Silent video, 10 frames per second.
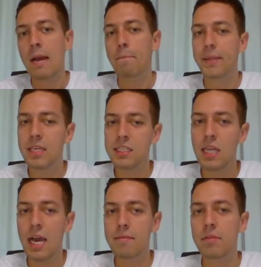But this
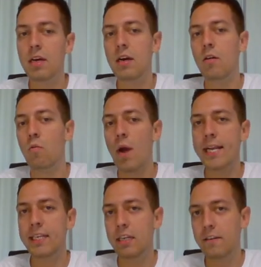time, uh,
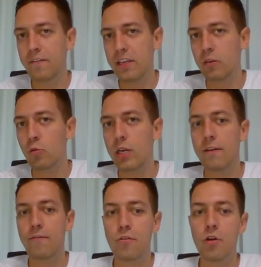white can defend it with
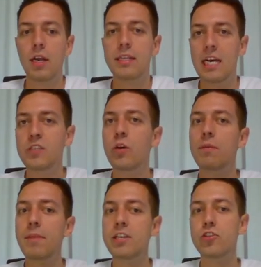f4, and that's what I
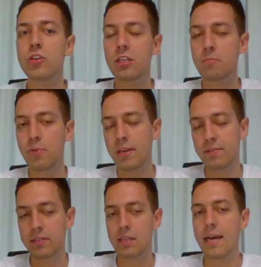mentioned in the
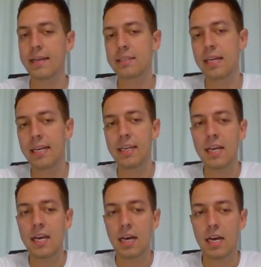previous lines, that
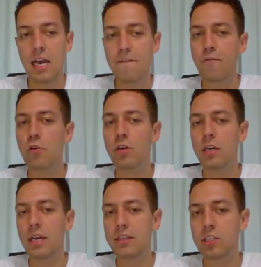f4
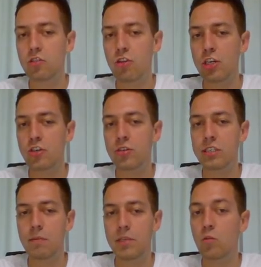and this structure is
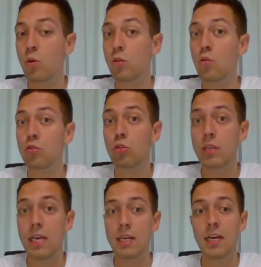something we're going to
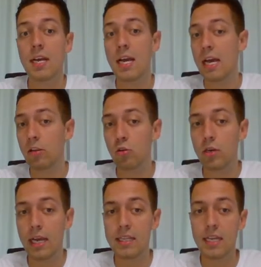take a look
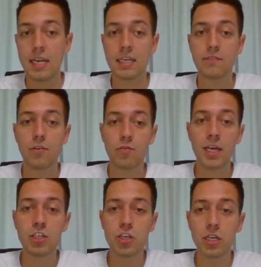at the next
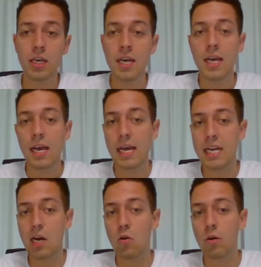variation and
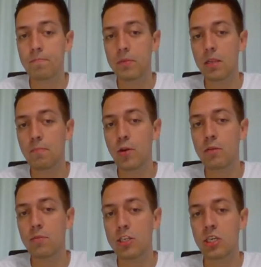now pretty
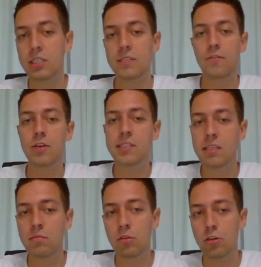much it's very
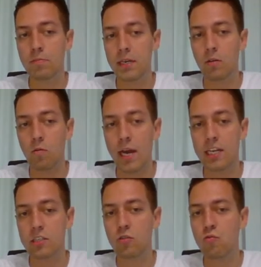similar but white
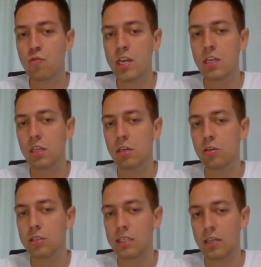has really
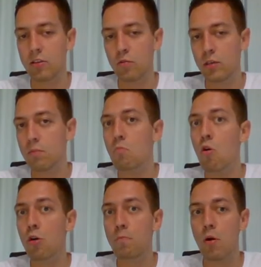good center with
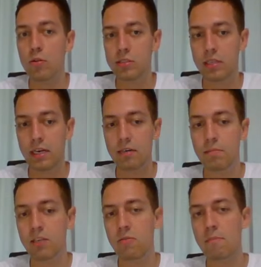more pawns there
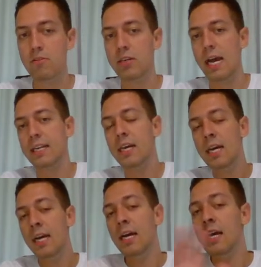but remember that
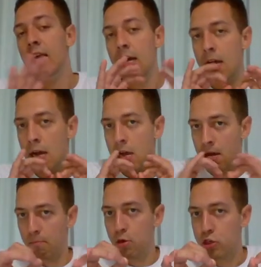
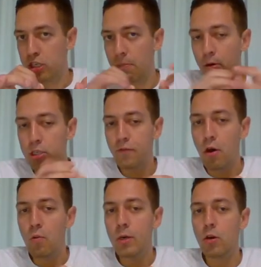pushing the pawns
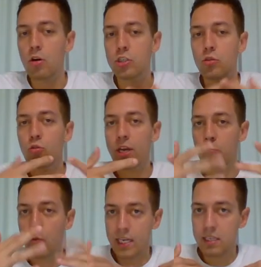forward also create
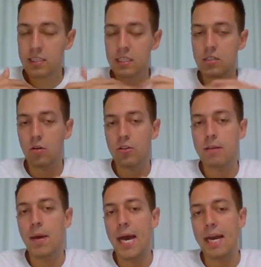weaknesses on the
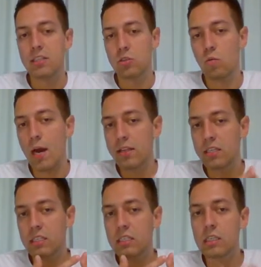back so while
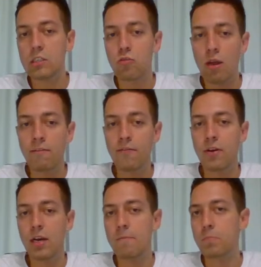this is a strength
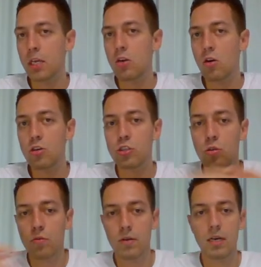uh, it
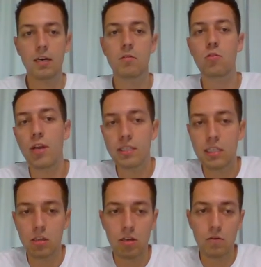also uh, creates a
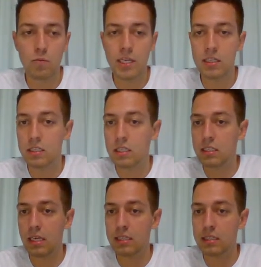lot of weaknesses
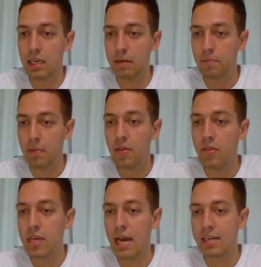in say
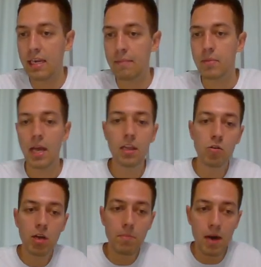the endgame hello
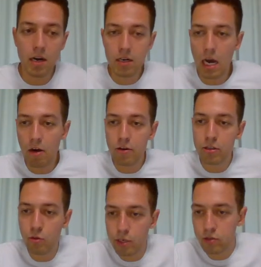kabar how are you
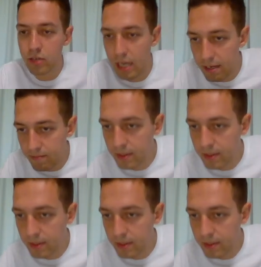doing today